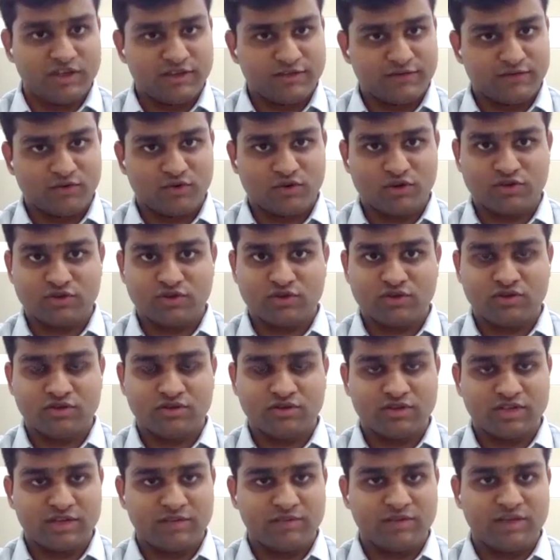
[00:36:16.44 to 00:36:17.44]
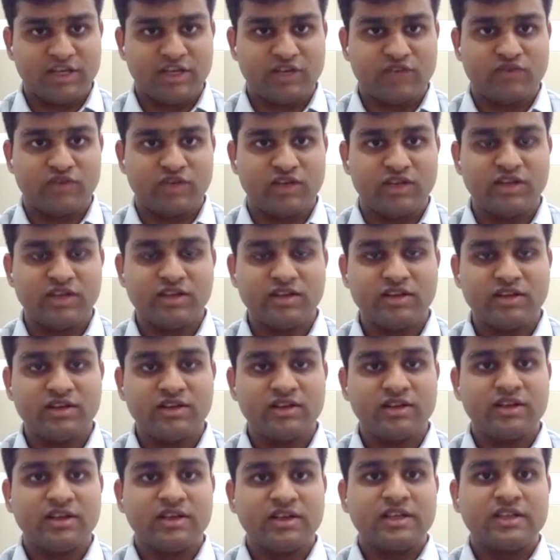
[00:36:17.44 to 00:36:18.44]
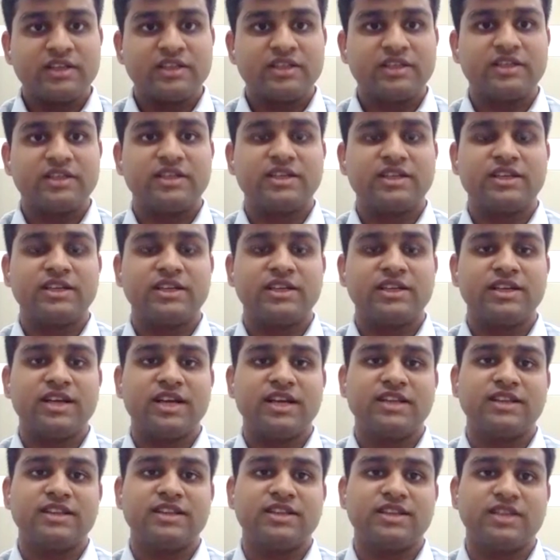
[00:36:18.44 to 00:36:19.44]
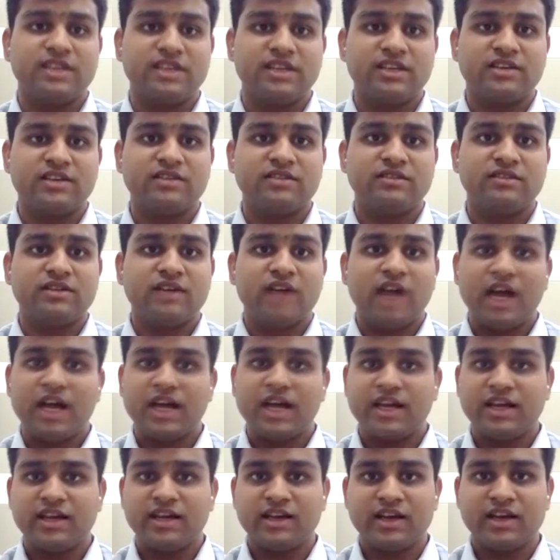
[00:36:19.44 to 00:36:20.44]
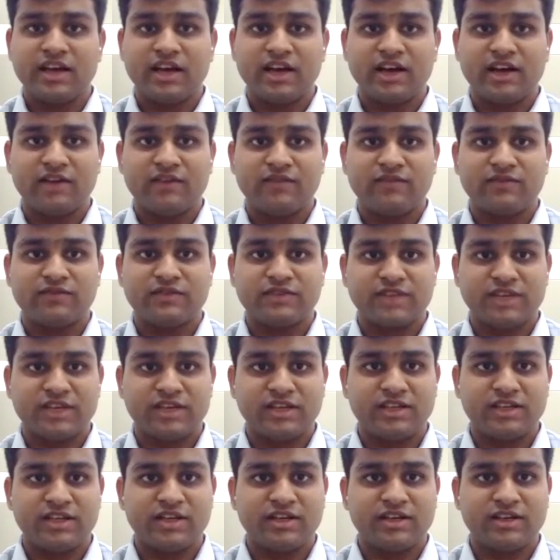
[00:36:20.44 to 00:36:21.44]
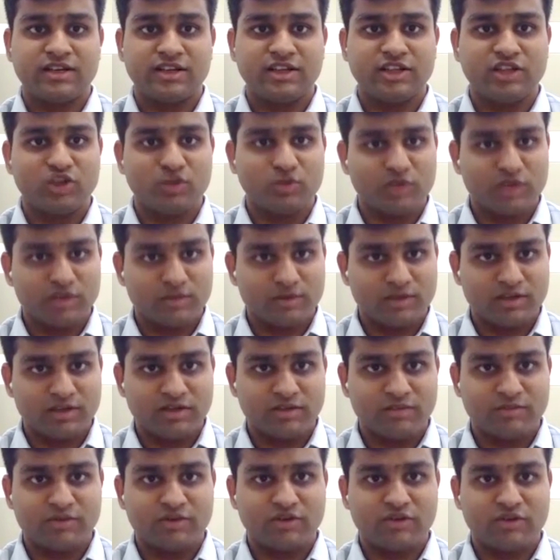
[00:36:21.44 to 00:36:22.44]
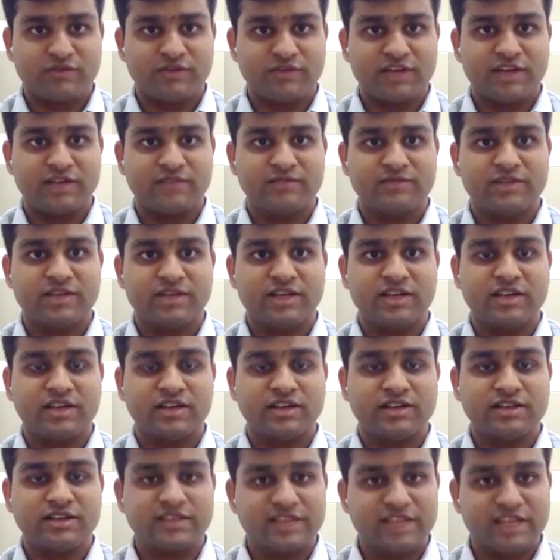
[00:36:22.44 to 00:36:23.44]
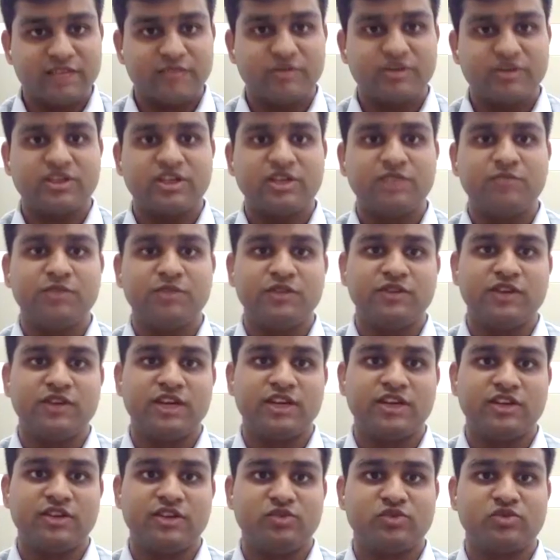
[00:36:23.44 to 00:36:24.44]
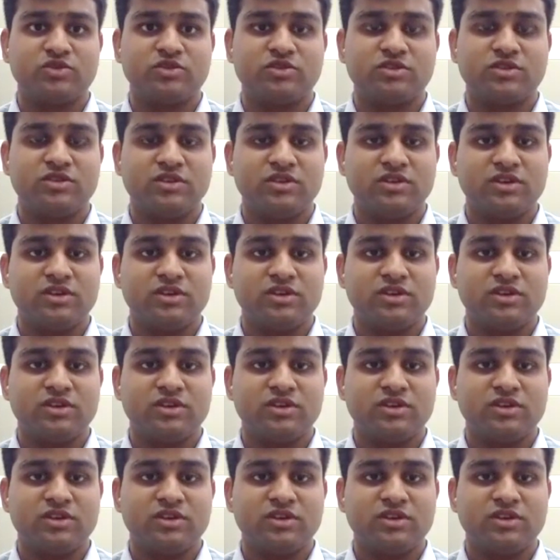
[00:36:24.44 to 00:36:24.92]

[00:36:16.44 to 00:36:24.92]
Please focus on them equally. Thirdly, I think I have said that innumerable number of times that syllabus and PYQs,